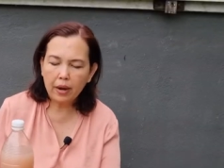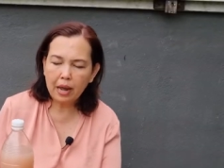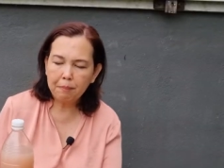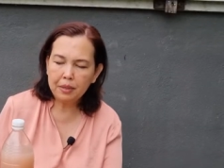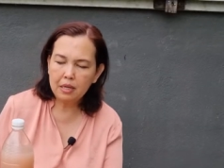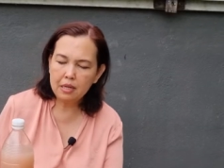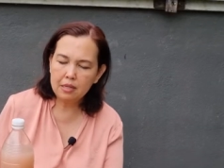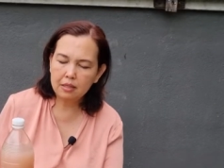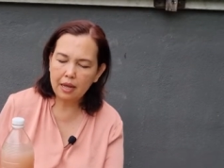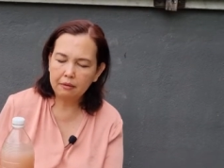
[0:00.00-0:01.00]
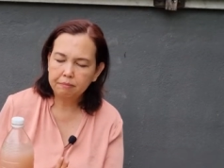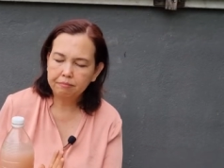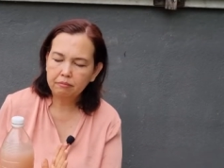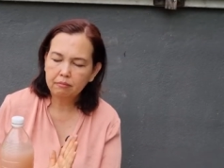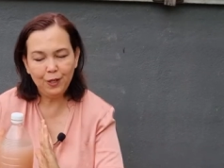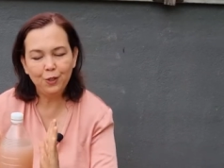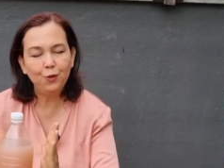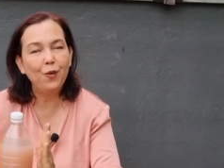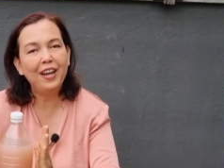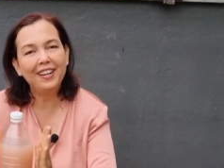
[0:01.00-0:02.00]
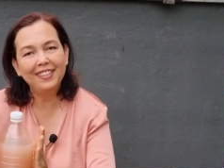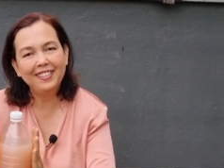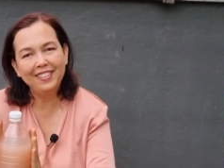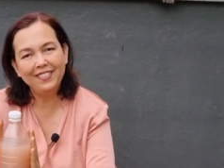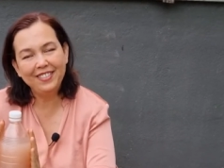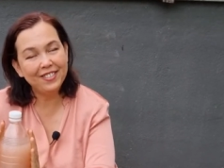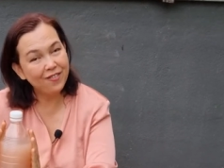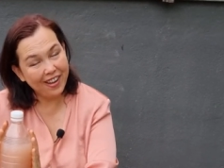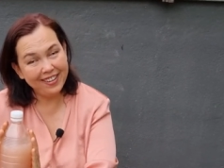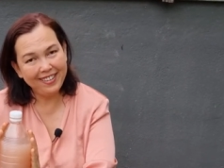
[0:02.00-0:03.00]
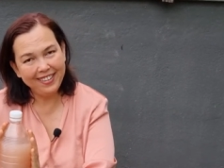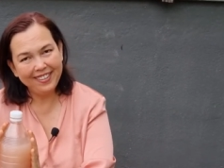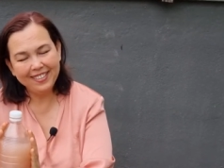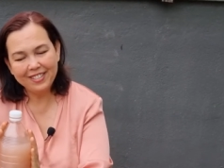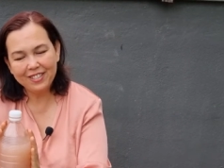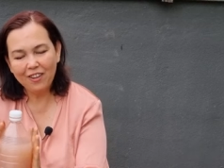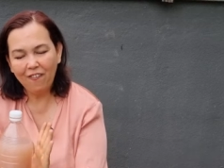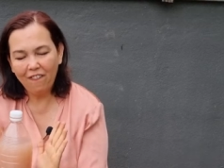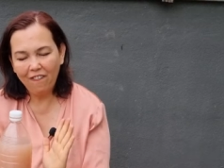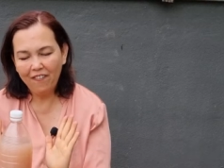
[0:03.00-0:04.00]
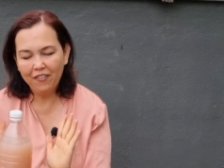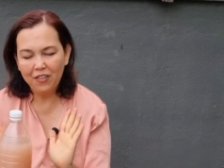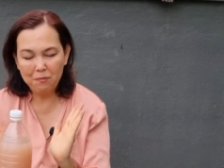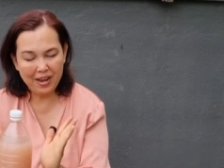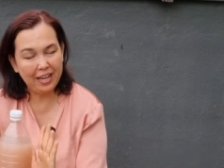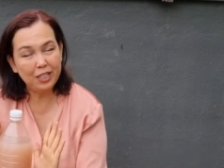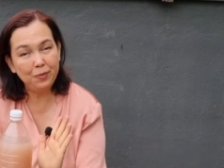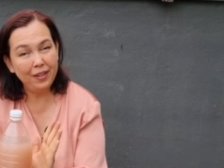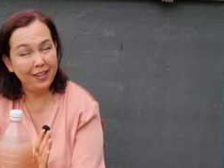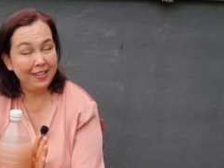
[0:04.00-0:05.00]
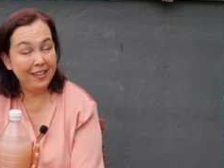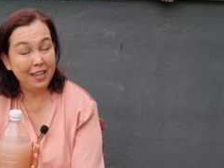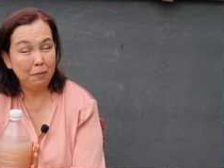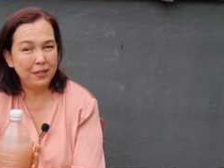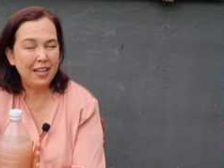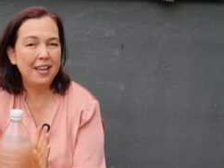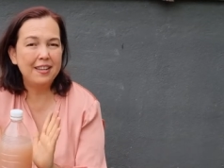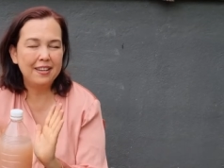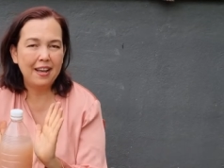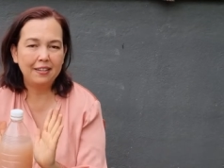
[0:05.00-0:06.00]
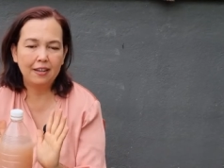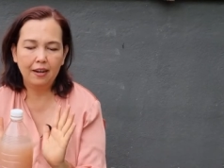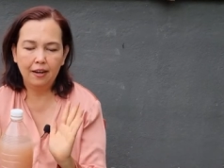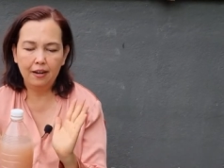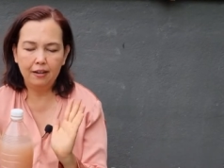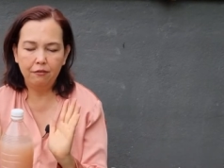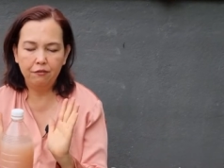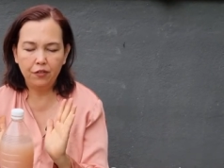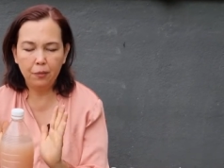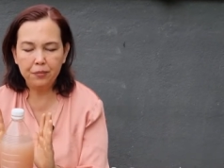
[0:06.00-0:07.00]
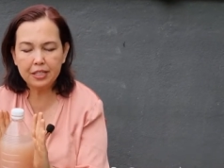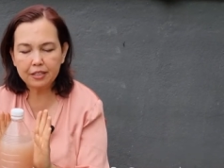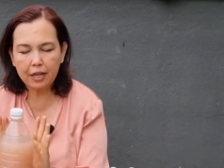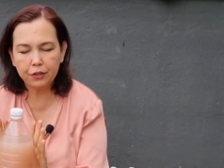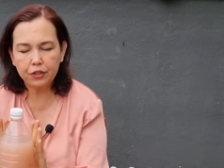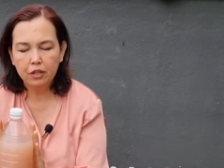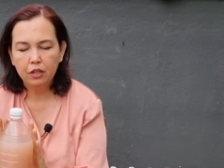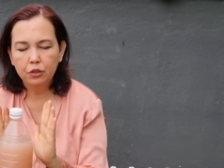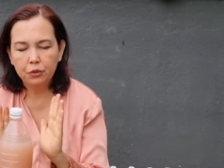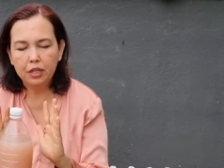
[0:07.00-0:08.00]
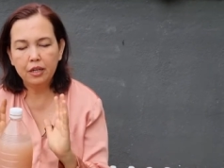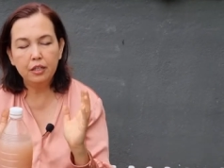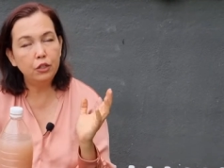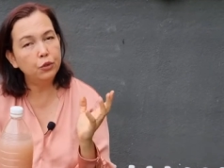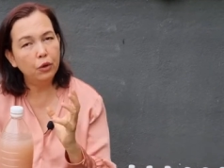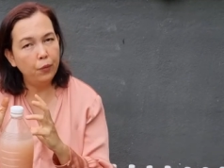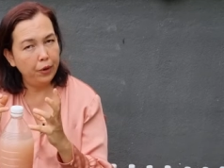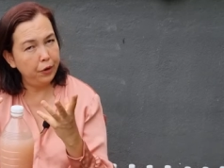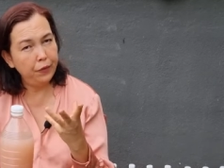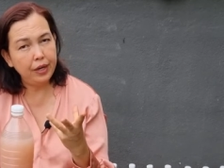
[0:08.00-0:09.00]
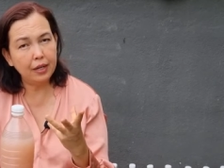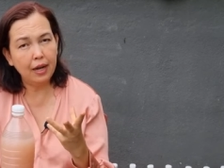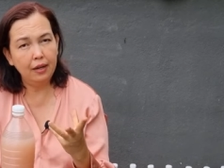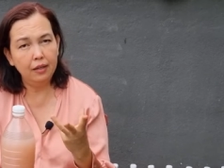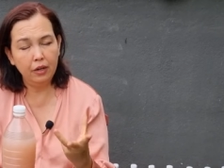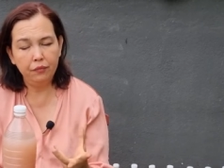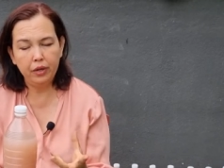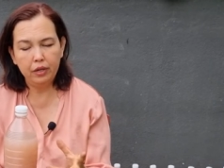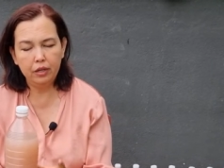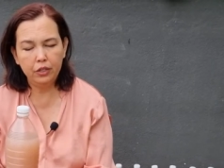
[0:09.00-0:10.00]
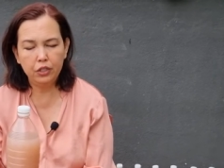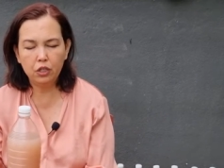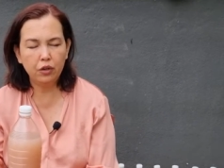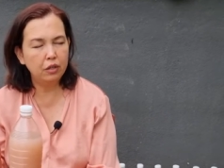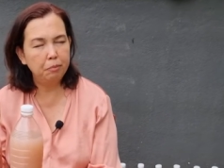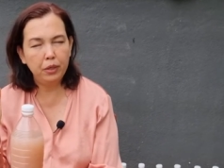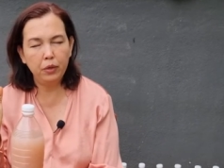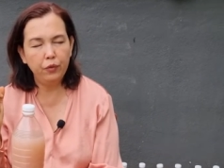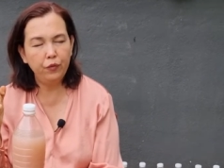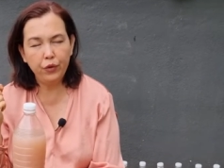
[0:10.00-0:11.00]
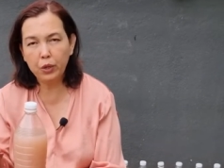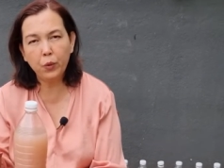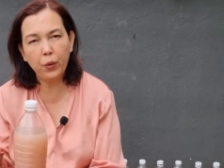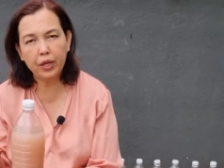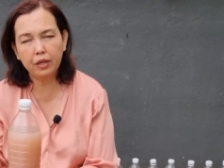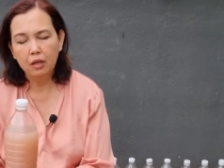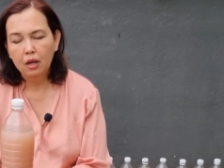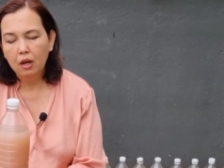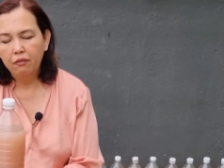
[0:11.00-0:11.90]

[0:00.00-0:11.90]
So what happening is that first you need to wait until it's ready. So from my experience, I'm saying that uh, from this stage to turn into a very red color and very rich, it's gonna be real quick.